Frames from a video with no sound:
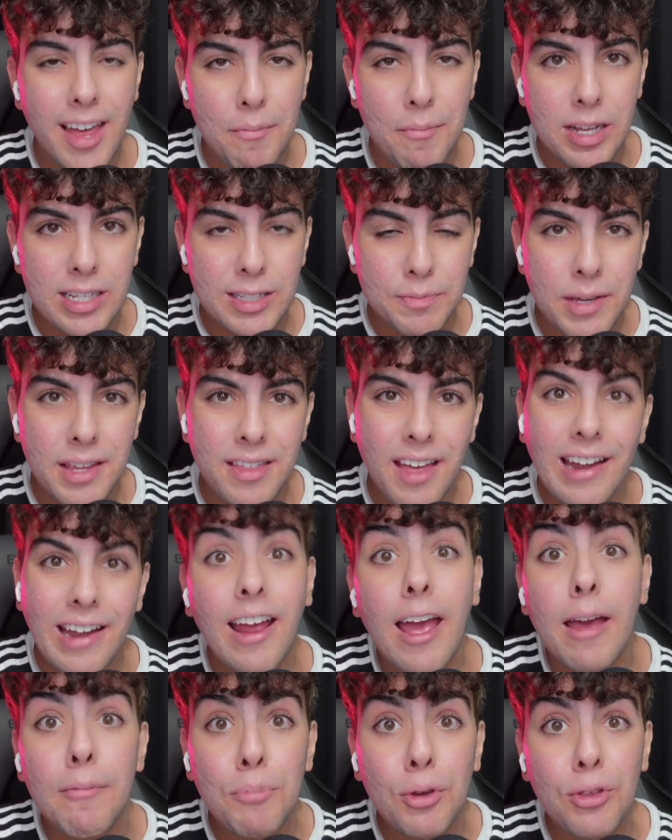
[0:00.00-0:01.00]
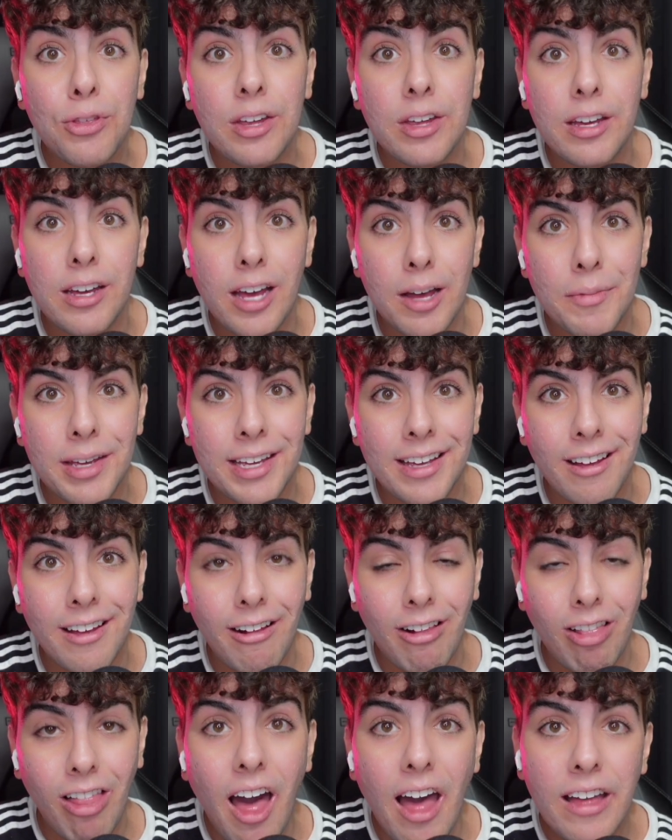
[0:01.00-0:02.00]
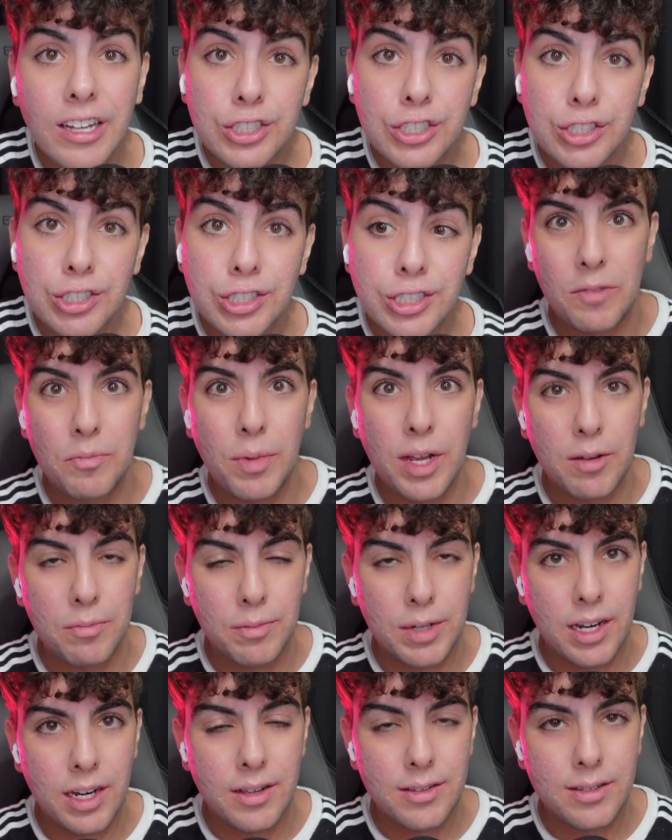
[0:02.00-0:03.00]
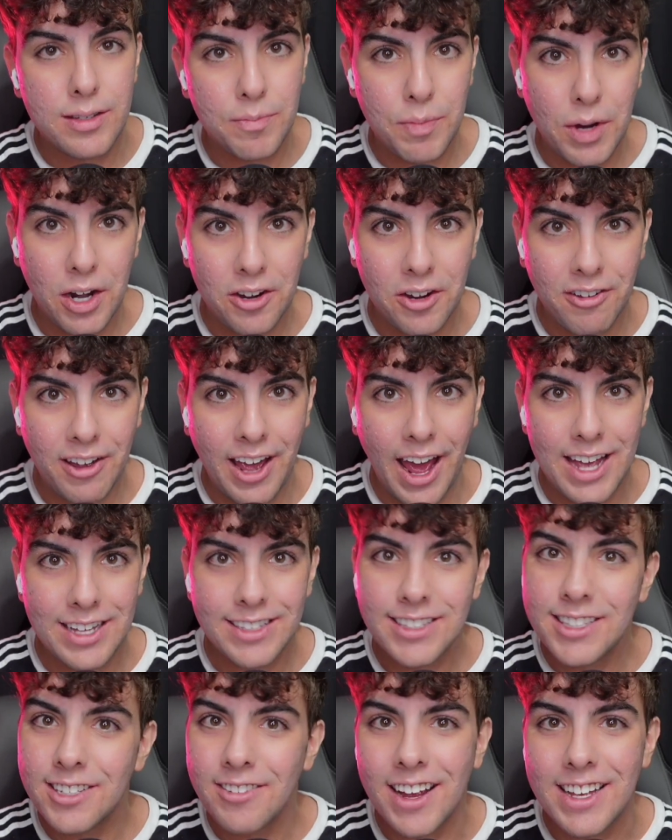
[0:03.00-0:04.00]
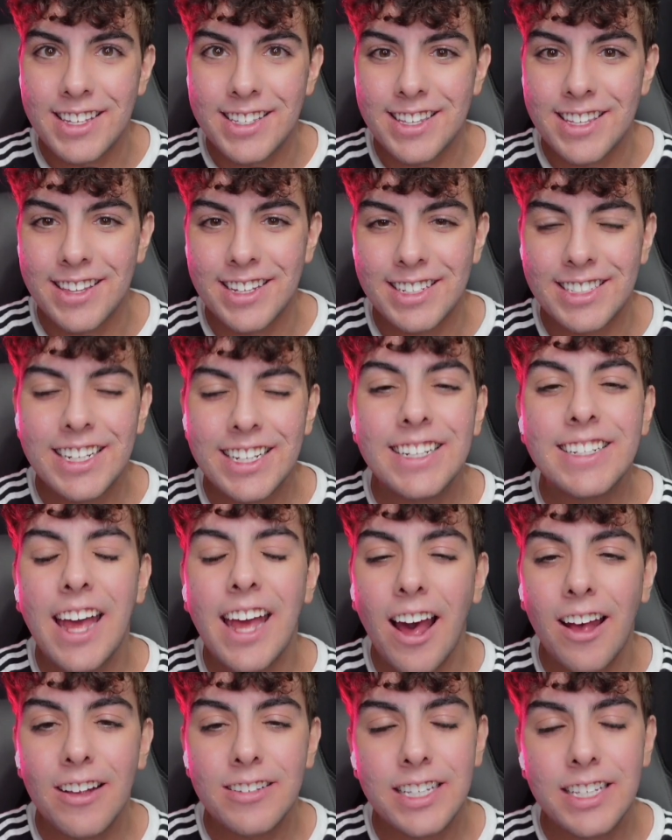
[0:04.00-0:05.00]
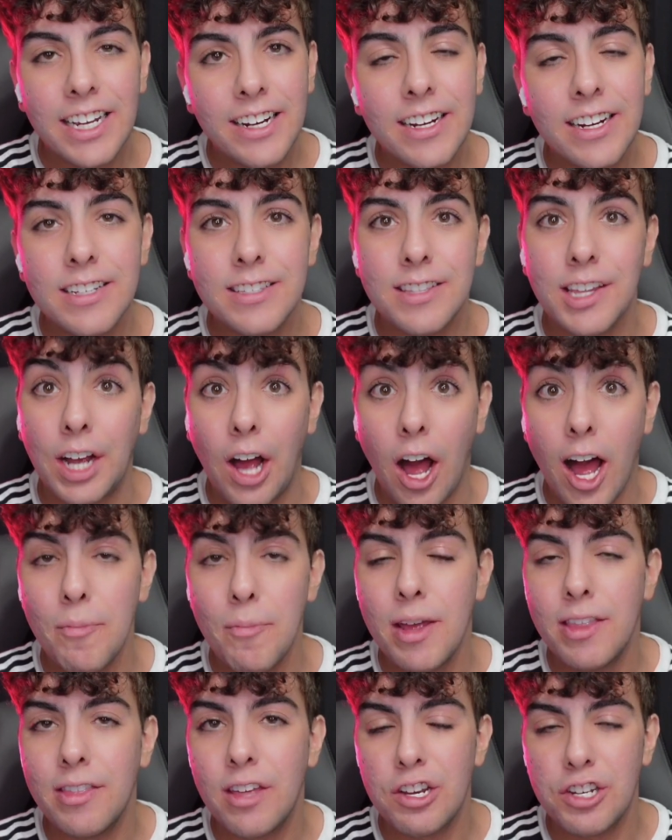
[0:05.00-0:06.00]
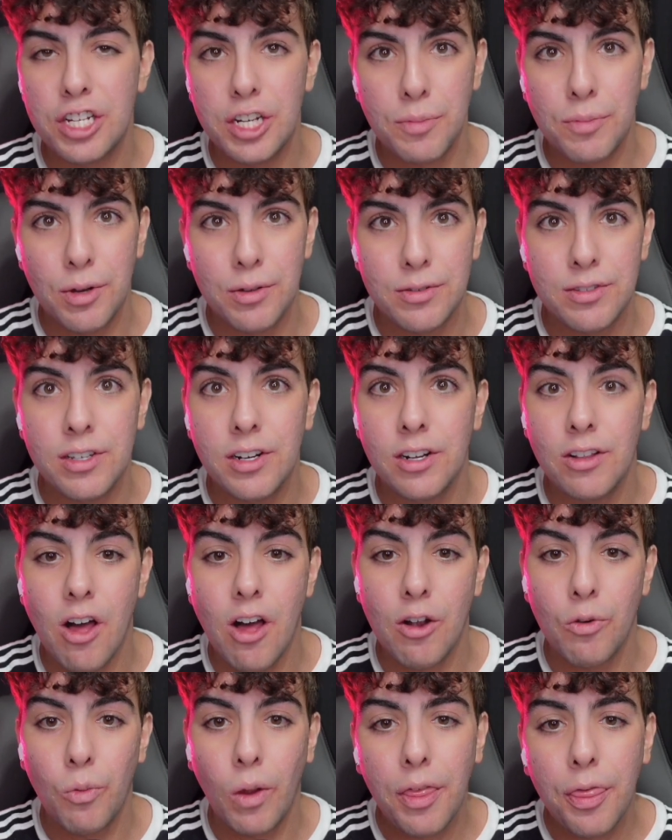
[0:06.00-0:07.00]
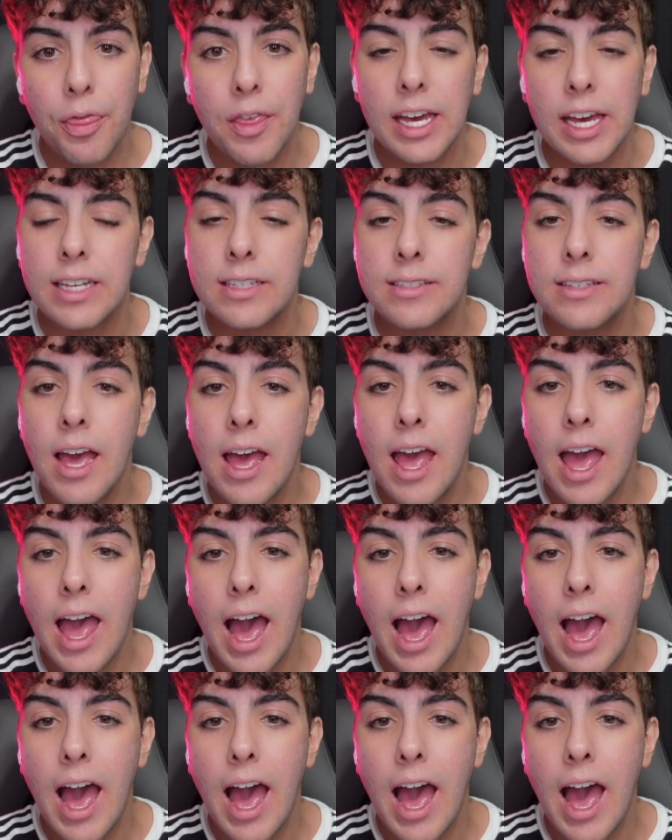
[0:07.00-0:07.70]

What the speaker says: must be that empathy coming in clutch. But I'm going to spare you guys the rest of the details. Here is the comment that she posted along with this.